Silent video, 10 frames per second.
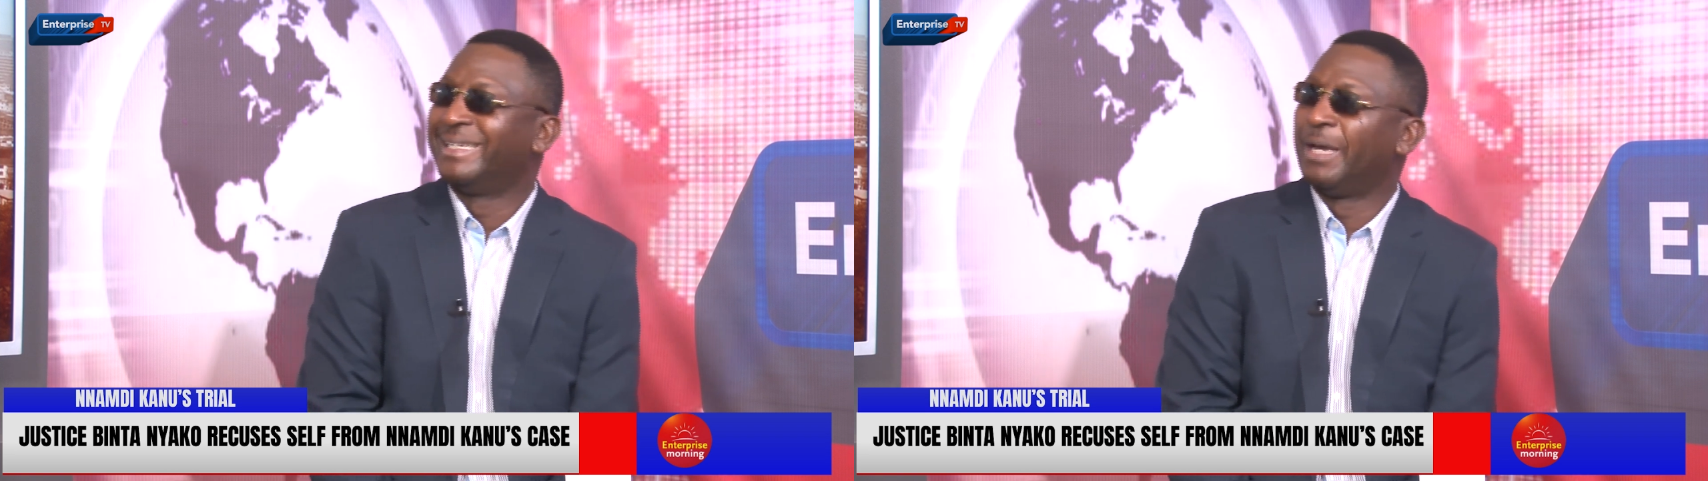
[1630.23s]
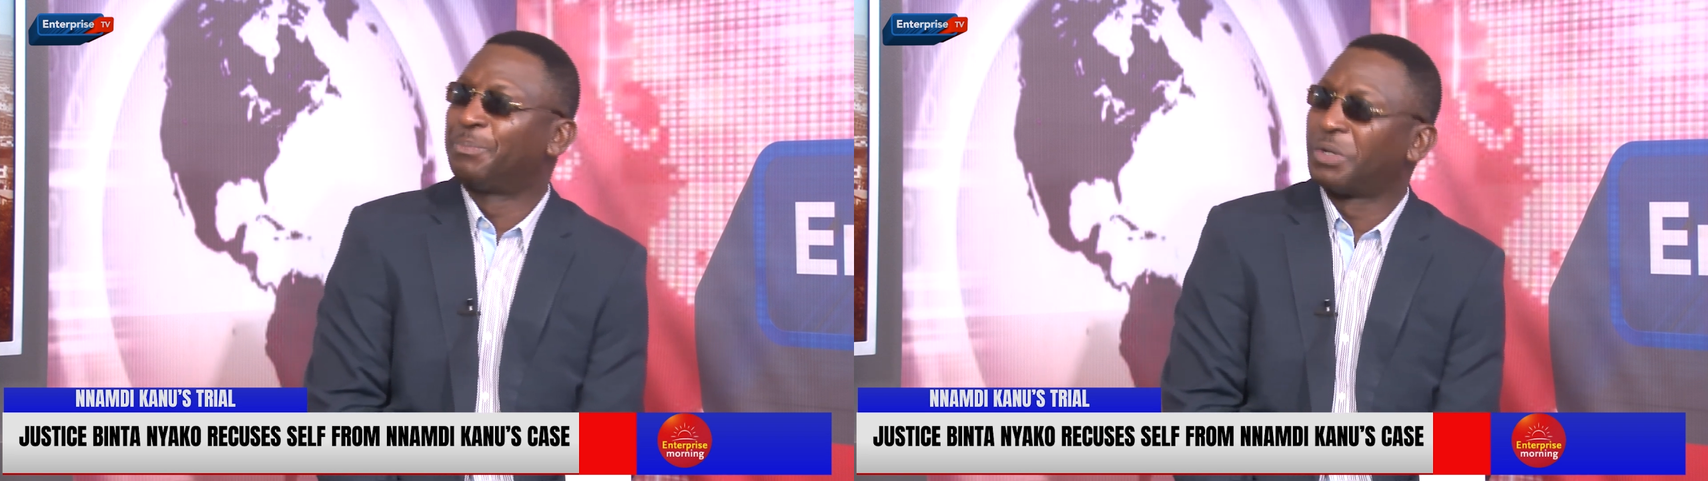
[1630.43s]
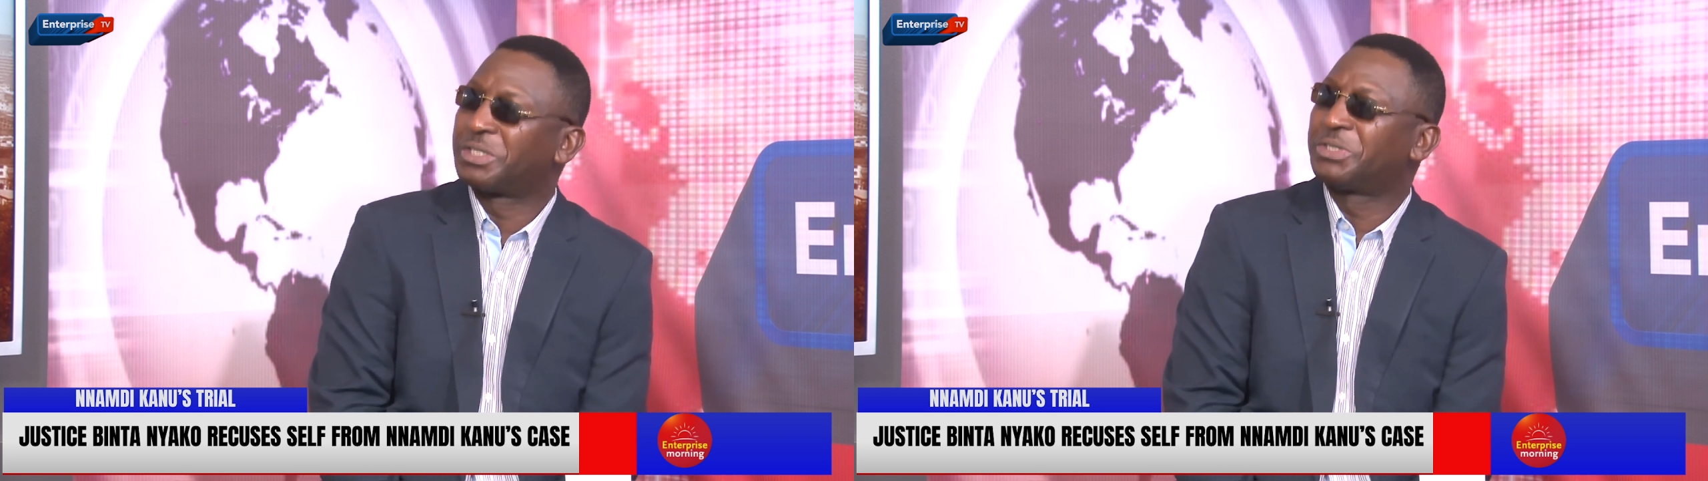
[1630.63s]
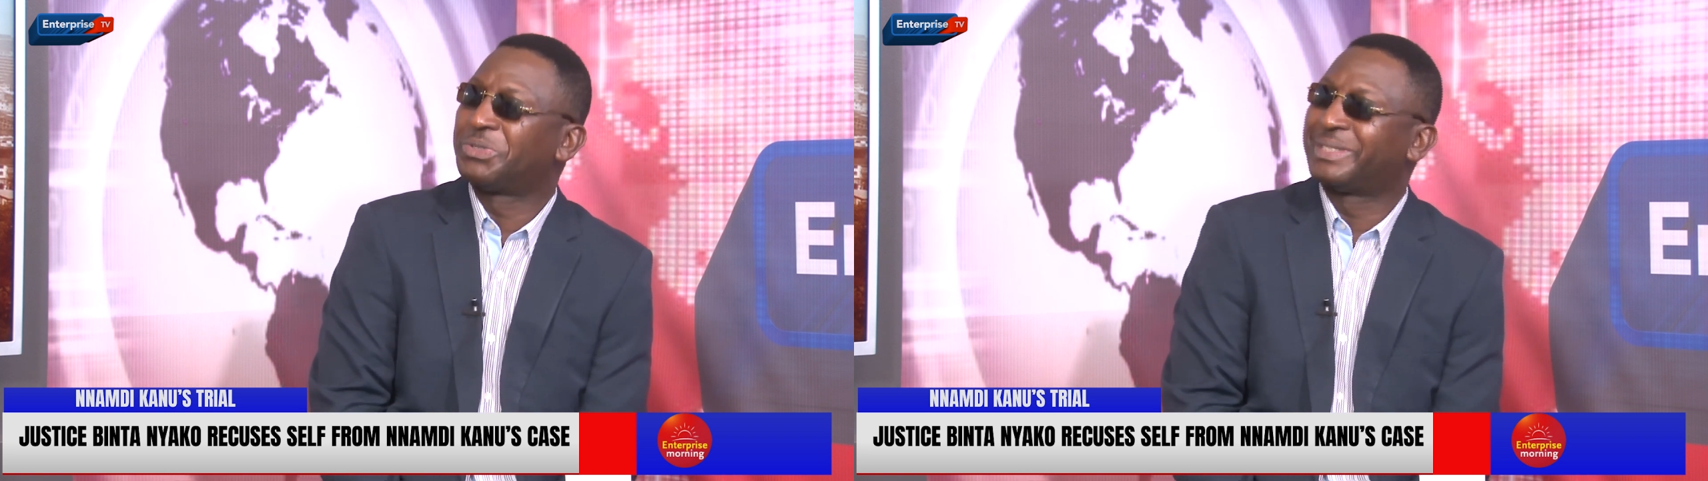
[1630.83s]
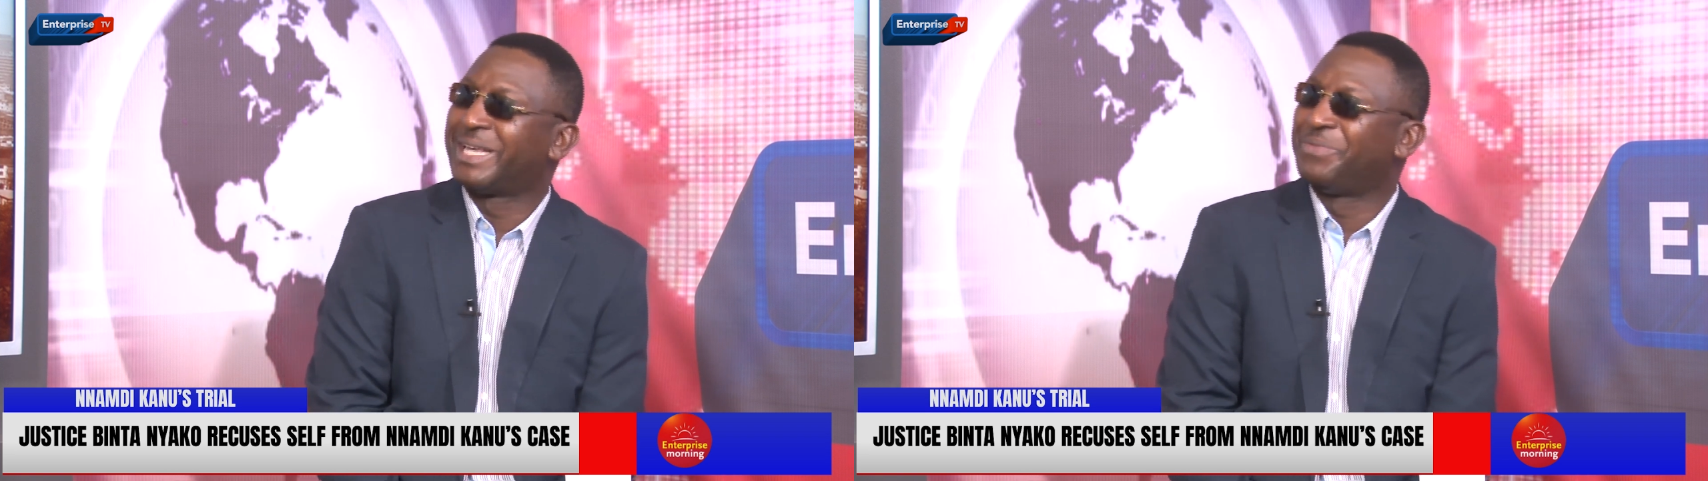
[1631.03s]
A
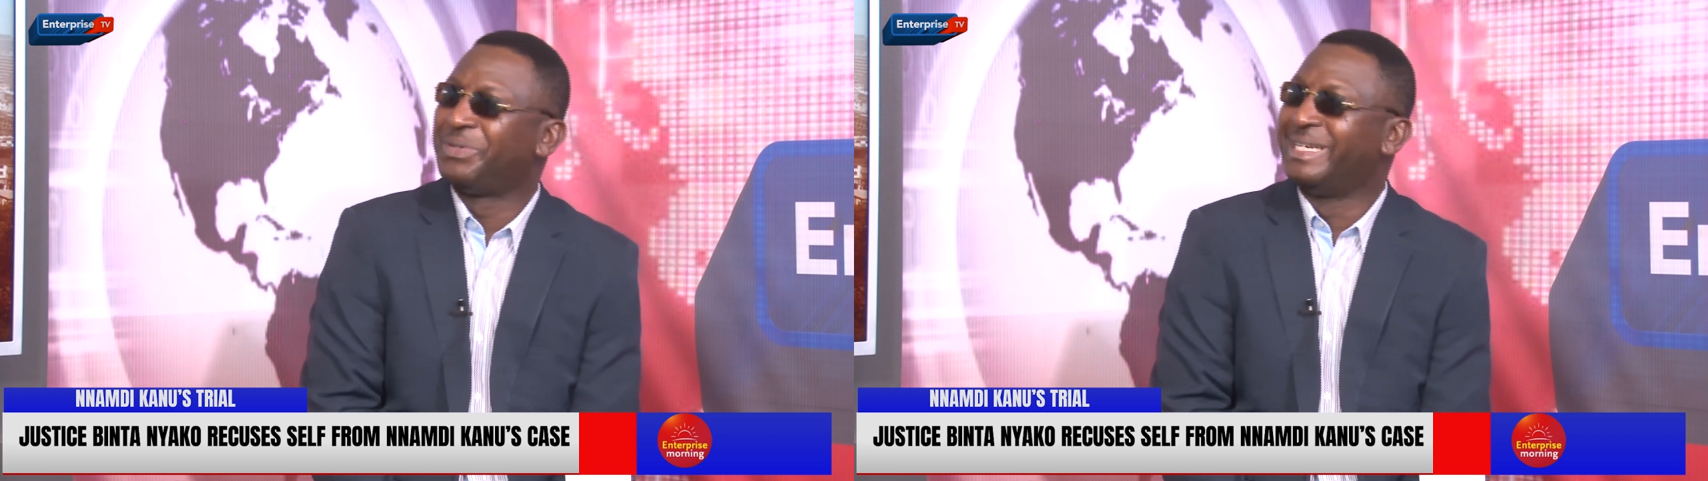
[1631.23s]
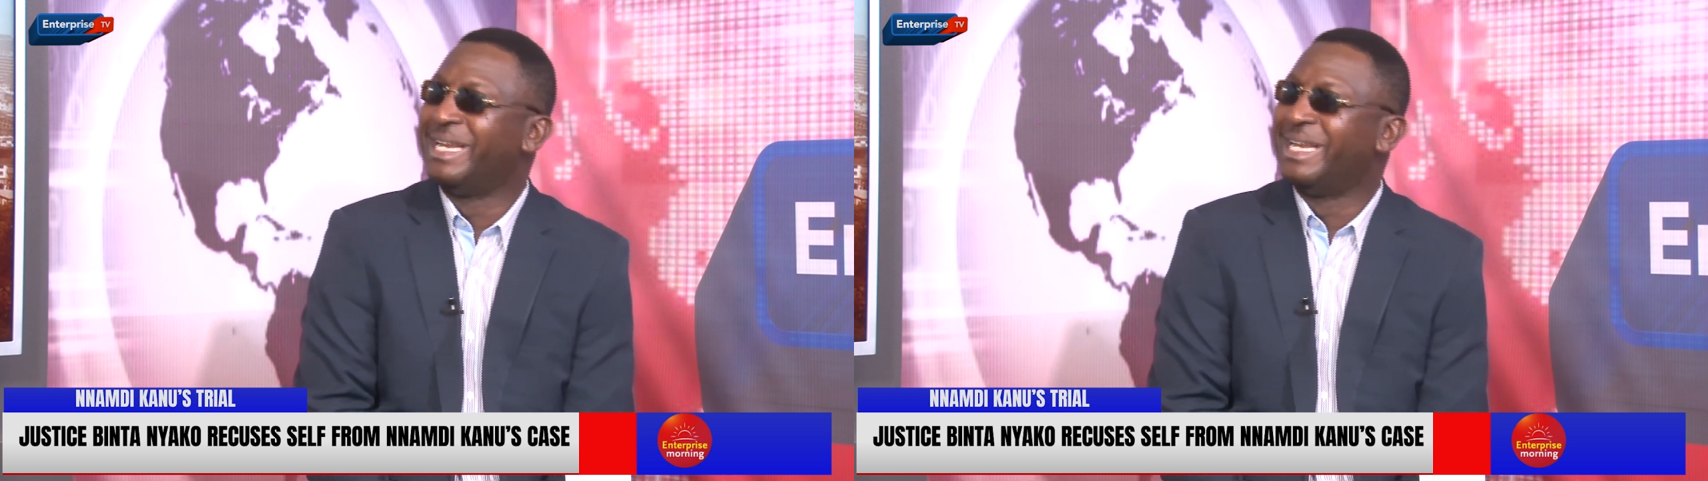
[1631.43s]
prostitute gave you the